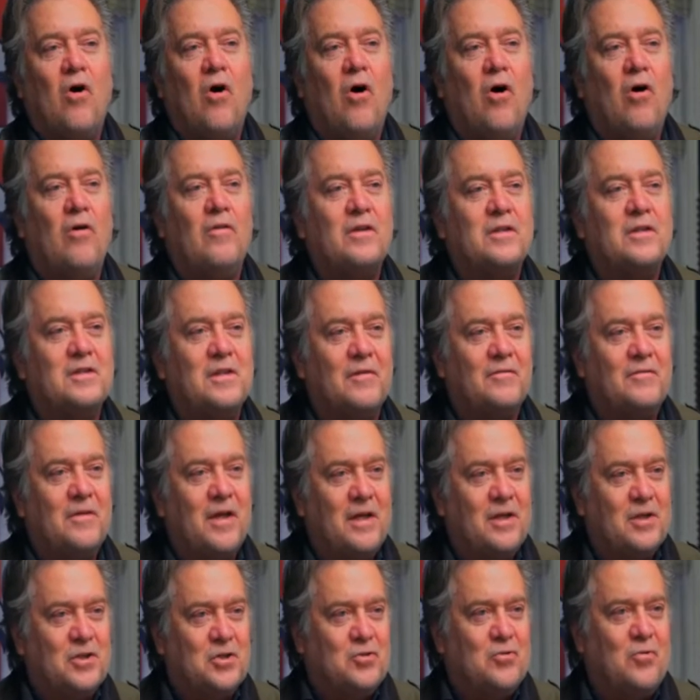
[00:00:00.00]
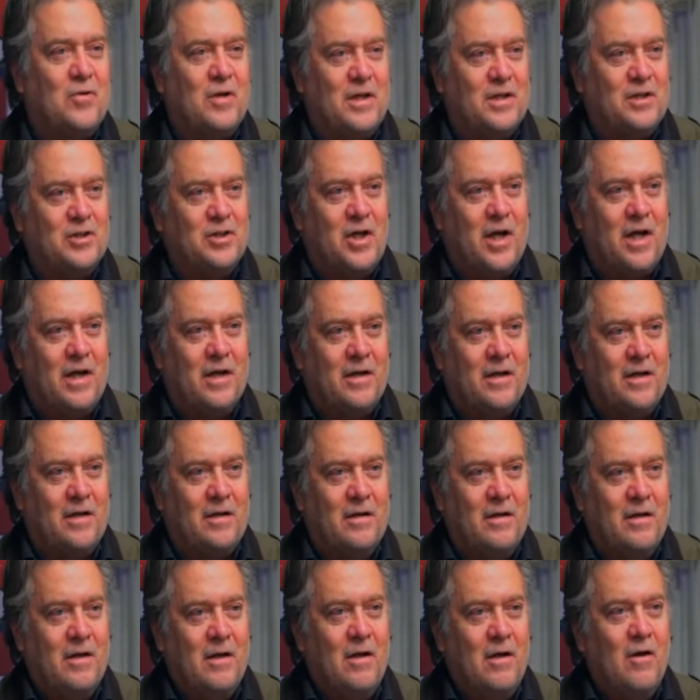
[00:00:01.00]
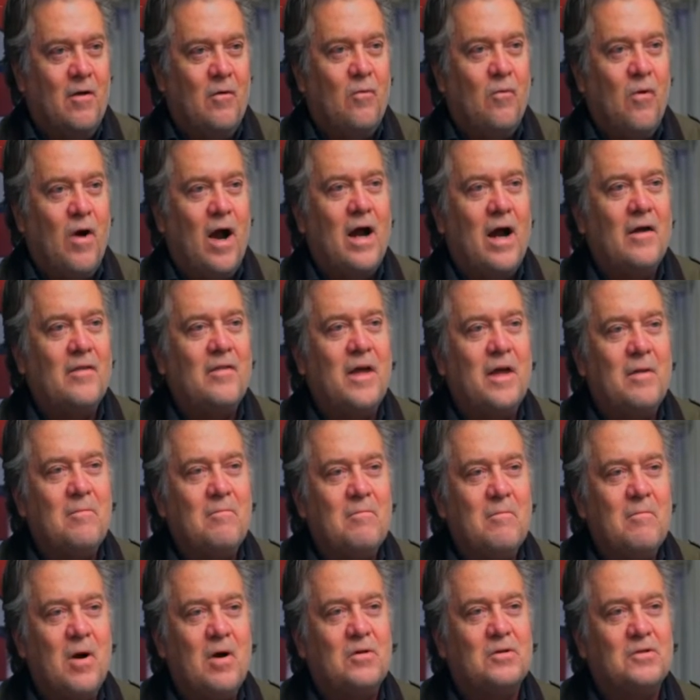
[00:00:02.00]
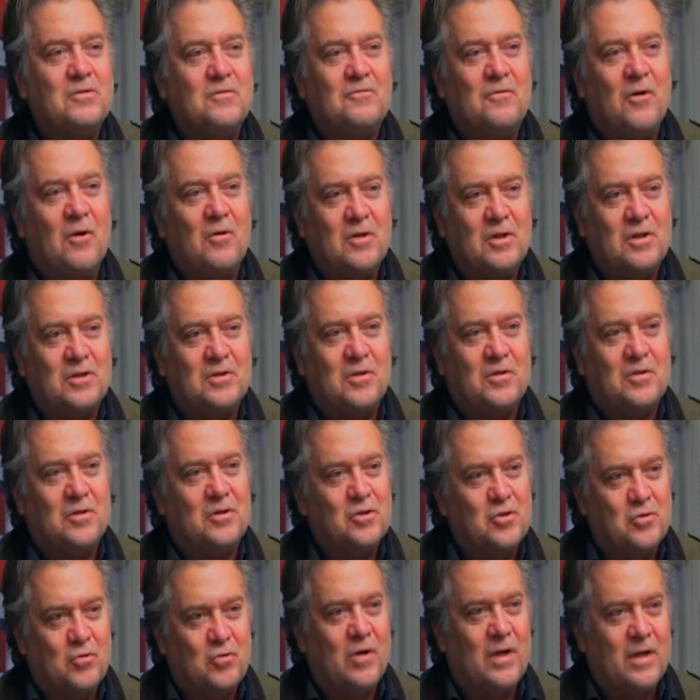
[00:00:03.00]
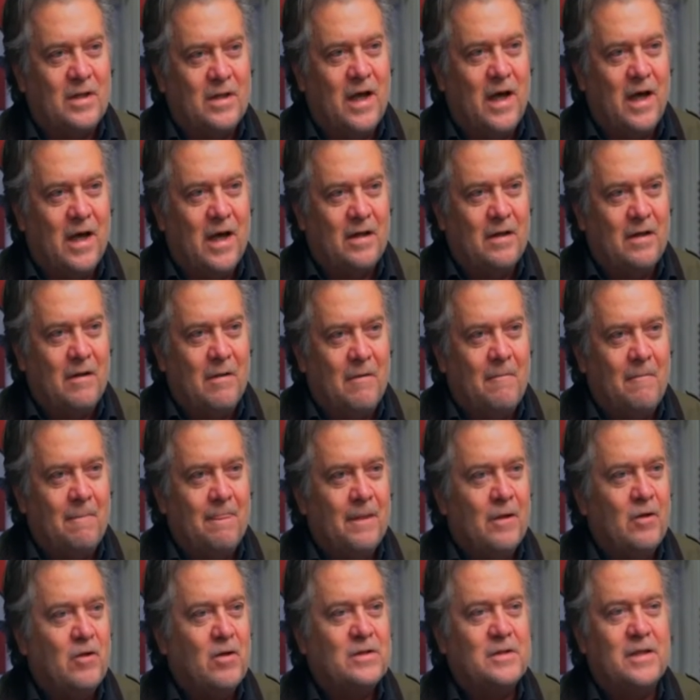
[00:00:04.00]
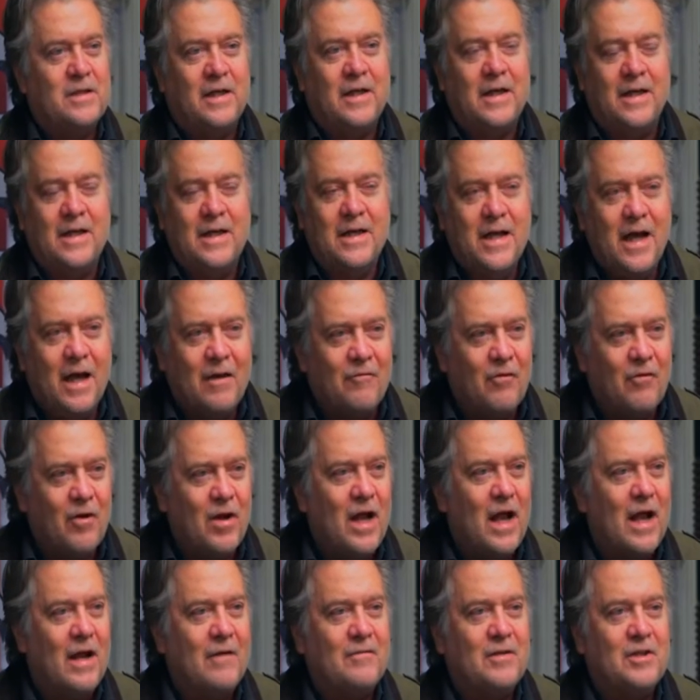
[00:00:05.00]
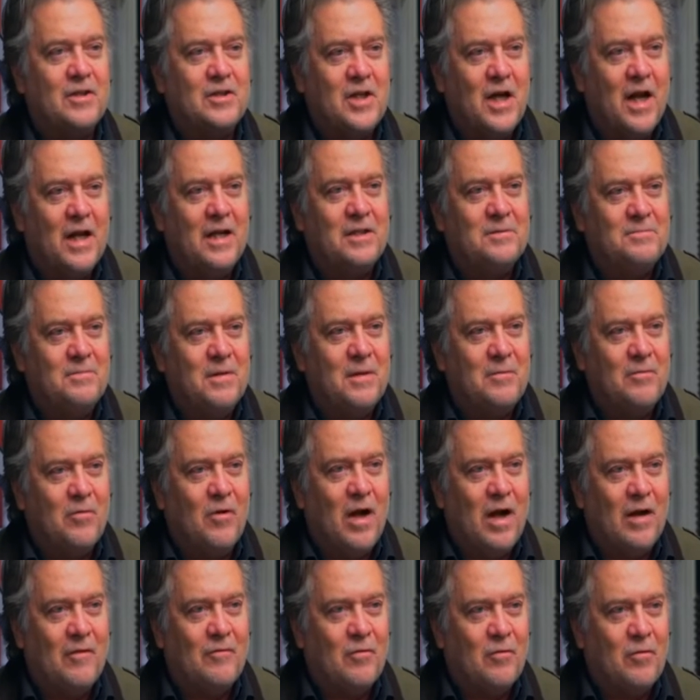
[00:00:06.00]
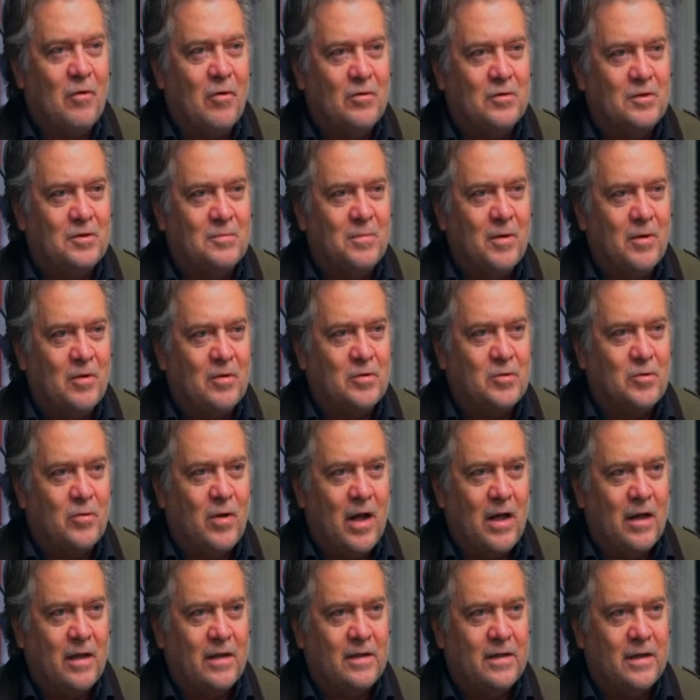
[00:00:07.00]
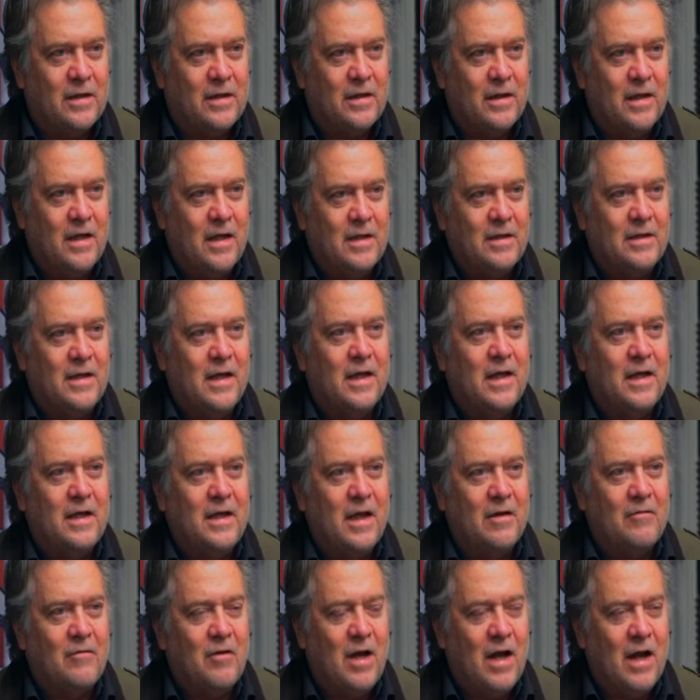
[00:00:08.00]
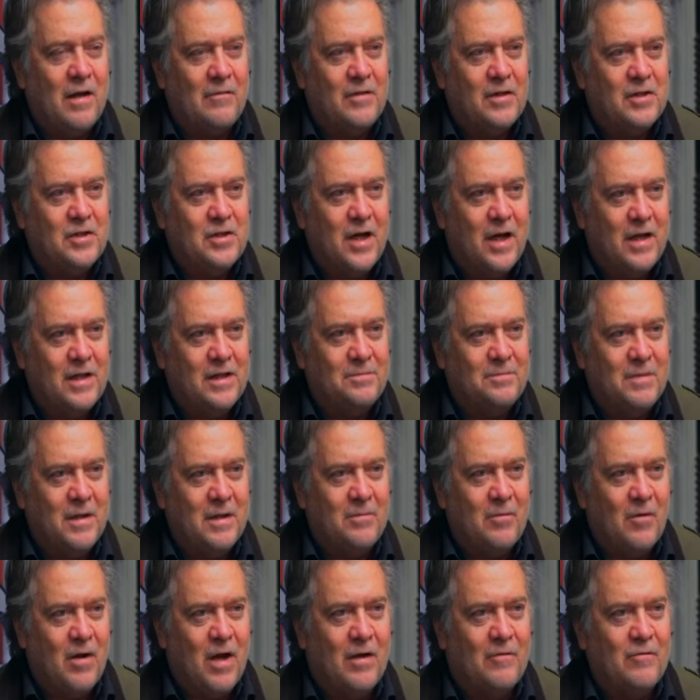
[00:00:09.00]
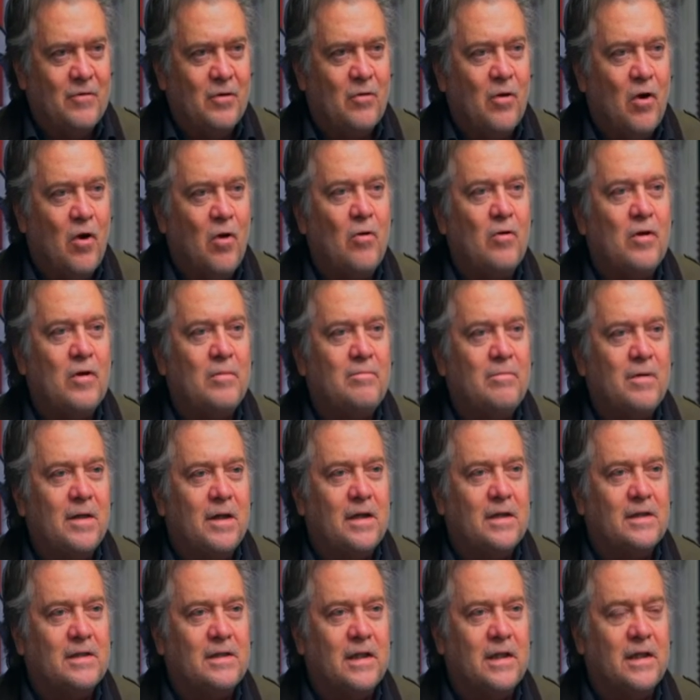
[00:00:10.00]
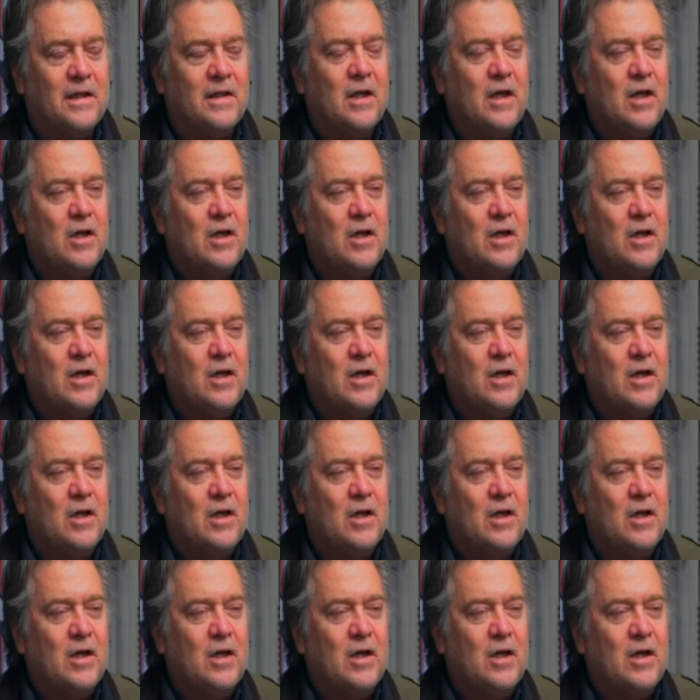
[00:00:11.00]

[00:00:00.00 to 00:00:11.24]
all the stuff they destroy in China? Why are they most focused on destroying that? Because they can never have the Chinese people have their own spirituality. They can never have the Chinese people have their own ability